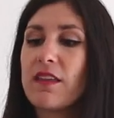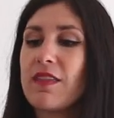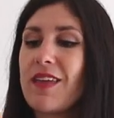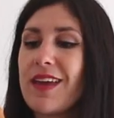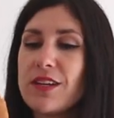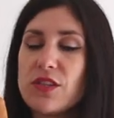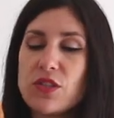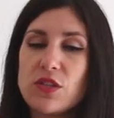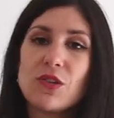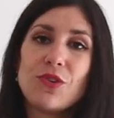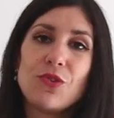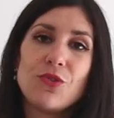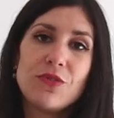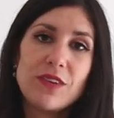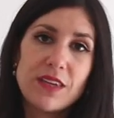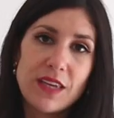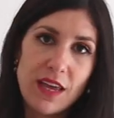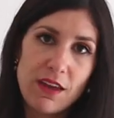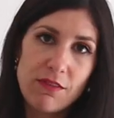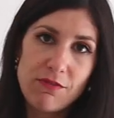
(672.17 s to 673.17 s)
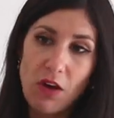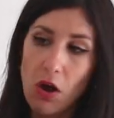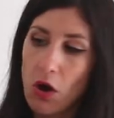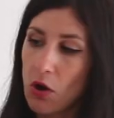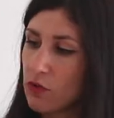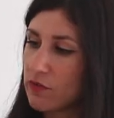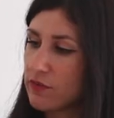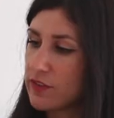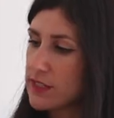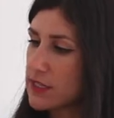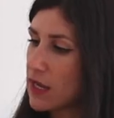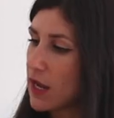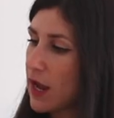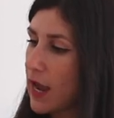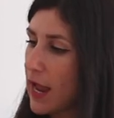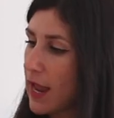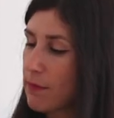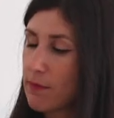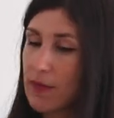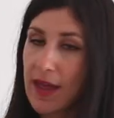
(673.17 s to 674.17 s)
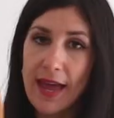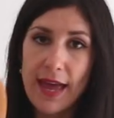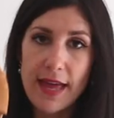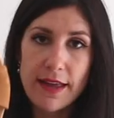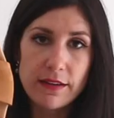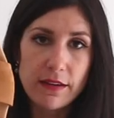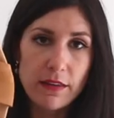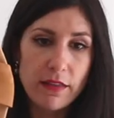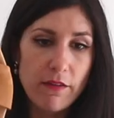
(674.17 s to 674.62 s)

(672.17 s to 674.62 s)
they do give over time, and